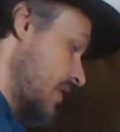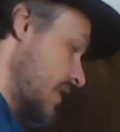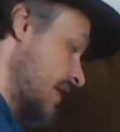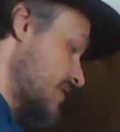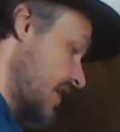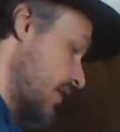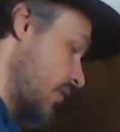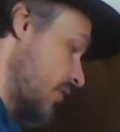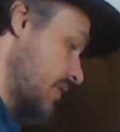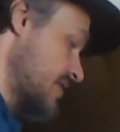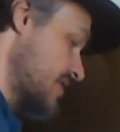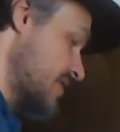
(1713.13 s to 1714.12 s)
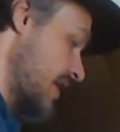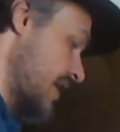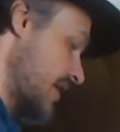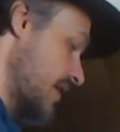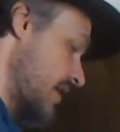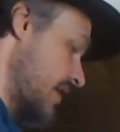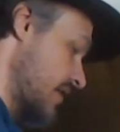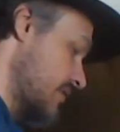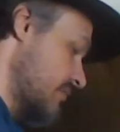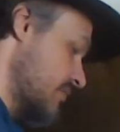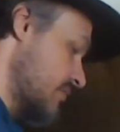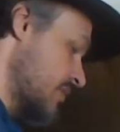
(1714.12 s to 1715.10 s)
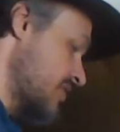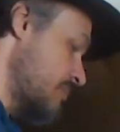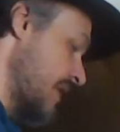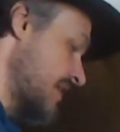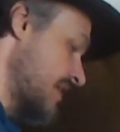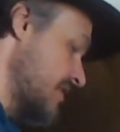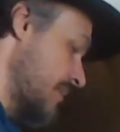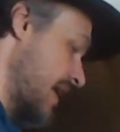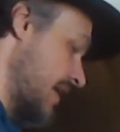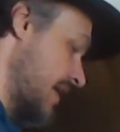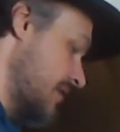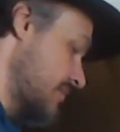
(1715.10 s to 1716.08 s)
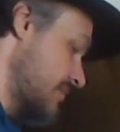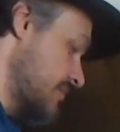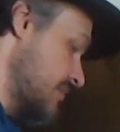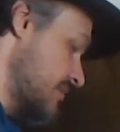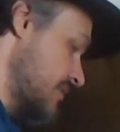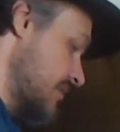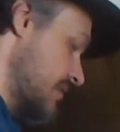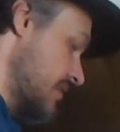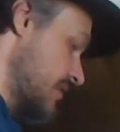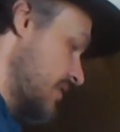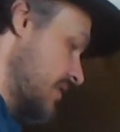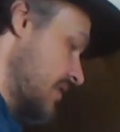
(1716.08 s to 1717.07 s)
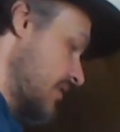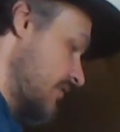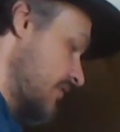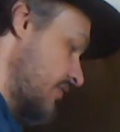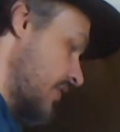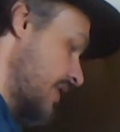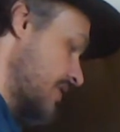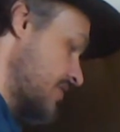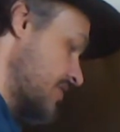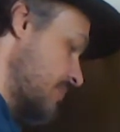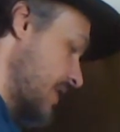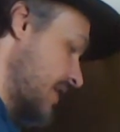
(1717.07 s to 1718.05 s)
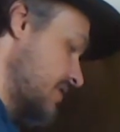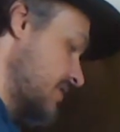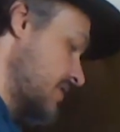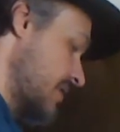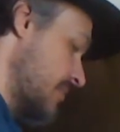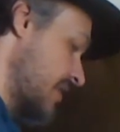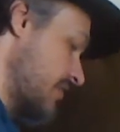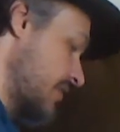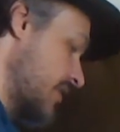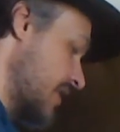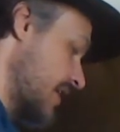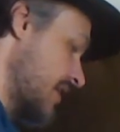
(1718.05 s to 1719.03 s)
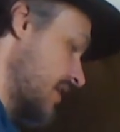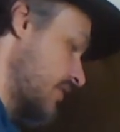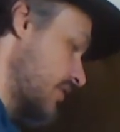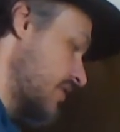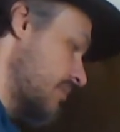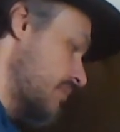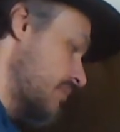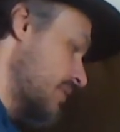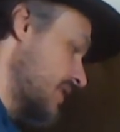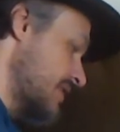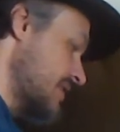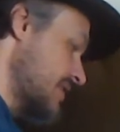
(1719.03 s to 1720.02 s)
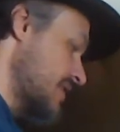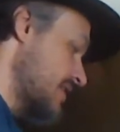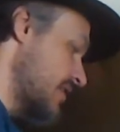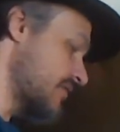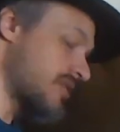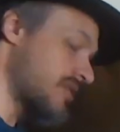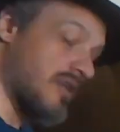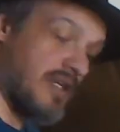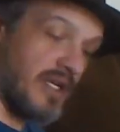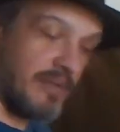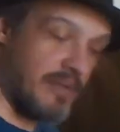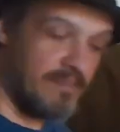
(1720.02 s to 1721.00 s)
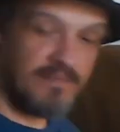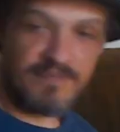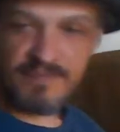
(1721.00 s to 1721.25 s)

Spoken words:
As I always say, respect a man for his space, and I'm never going to give you complete details on him,